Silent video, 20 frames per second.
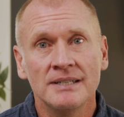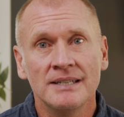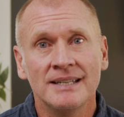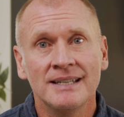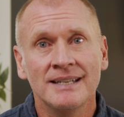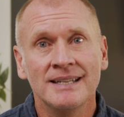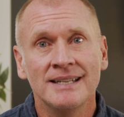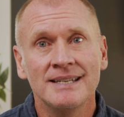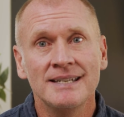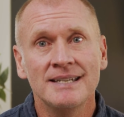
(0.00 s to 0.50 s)

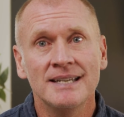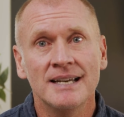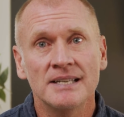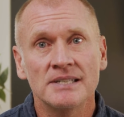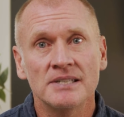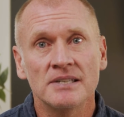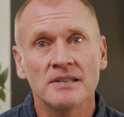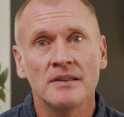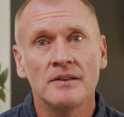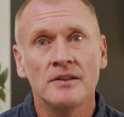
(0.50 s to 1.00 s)
and it
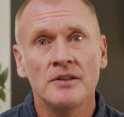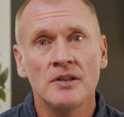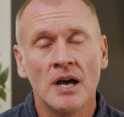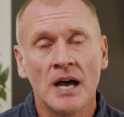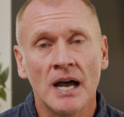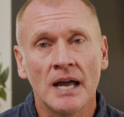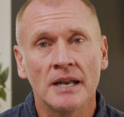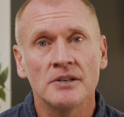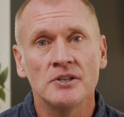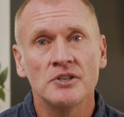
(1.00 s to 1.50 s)
does
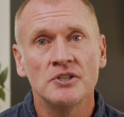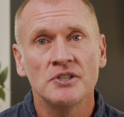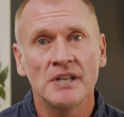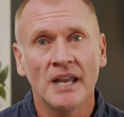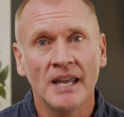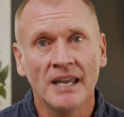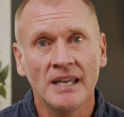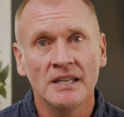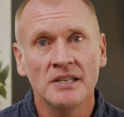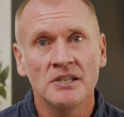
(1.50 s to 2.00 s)
not
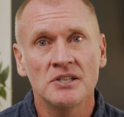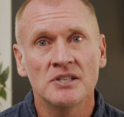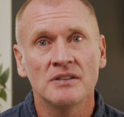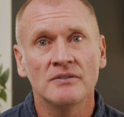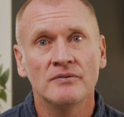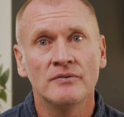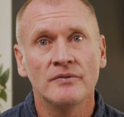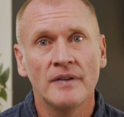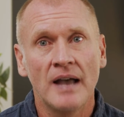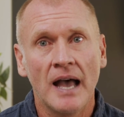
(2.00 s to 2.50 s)
change the
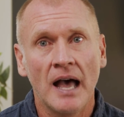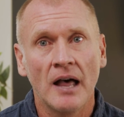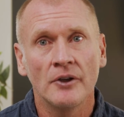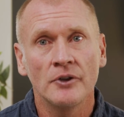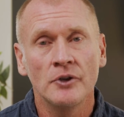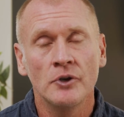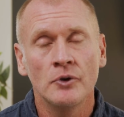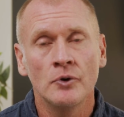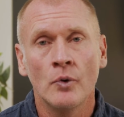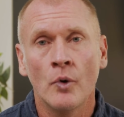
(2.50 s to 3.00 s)

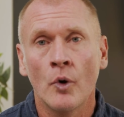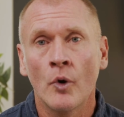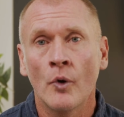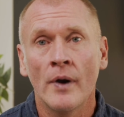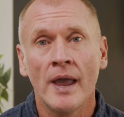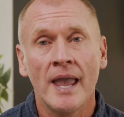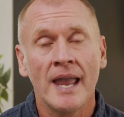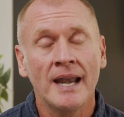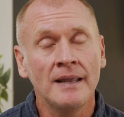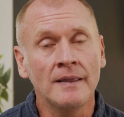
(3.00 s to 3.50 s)
value or
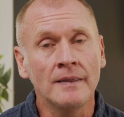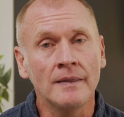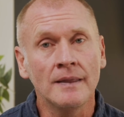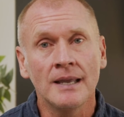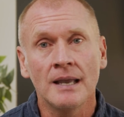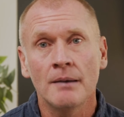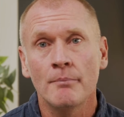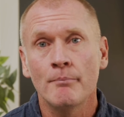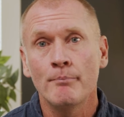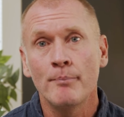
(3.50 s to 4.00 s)

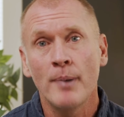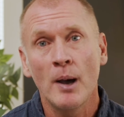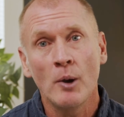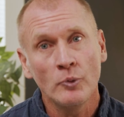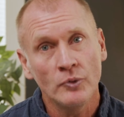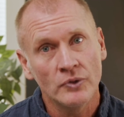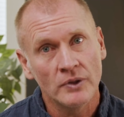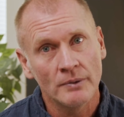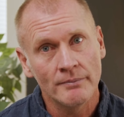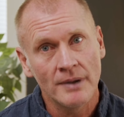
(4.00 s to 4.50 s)
anything
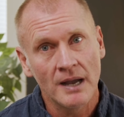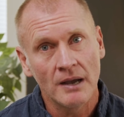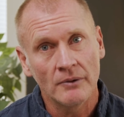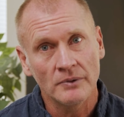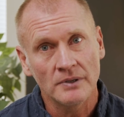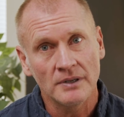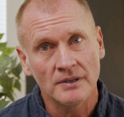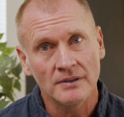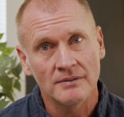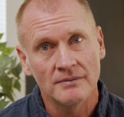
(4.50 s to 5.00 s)
about the
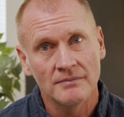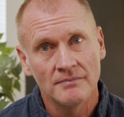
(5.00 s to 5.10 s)
mountain.